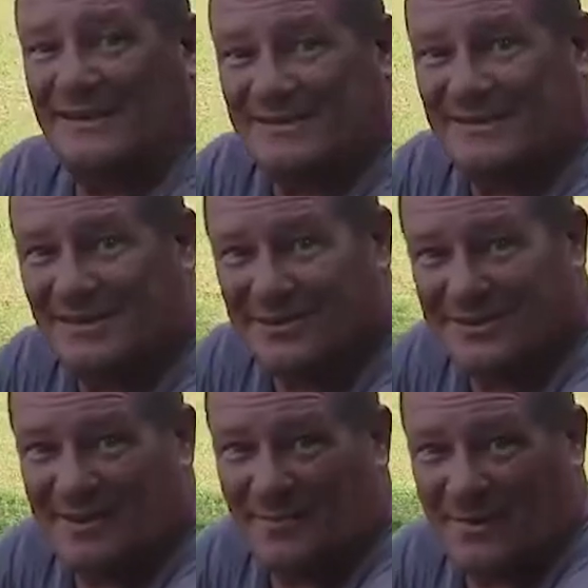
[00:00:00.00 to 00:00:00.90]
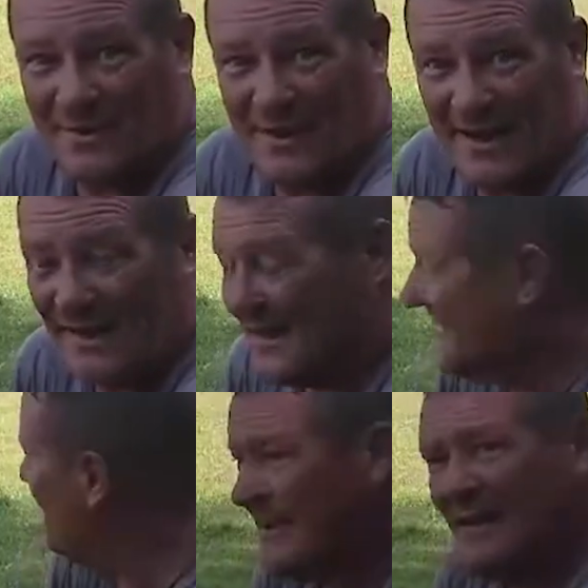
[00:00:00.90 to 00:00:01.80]
is starts
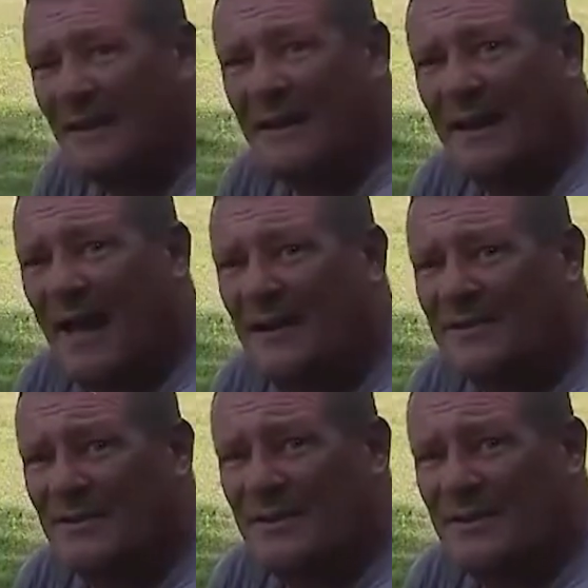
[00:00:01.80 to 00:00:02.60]
moving back towards me.